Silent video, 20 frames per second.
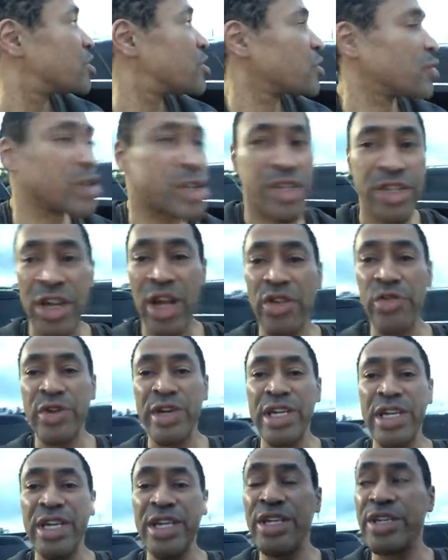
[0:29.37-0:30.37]
So
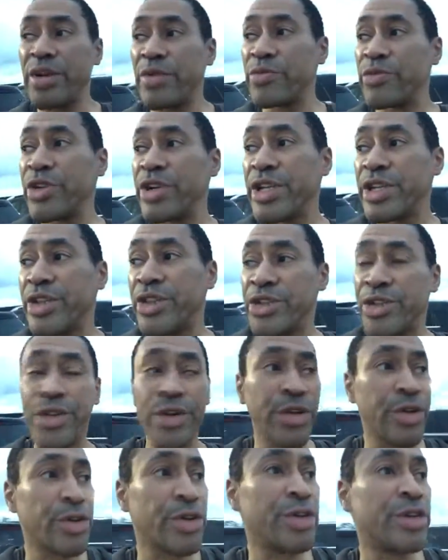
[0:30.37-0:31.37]
Accelerate ended up running
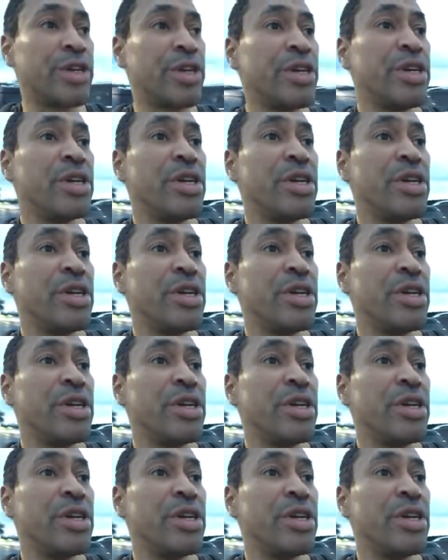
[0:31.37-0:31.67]
third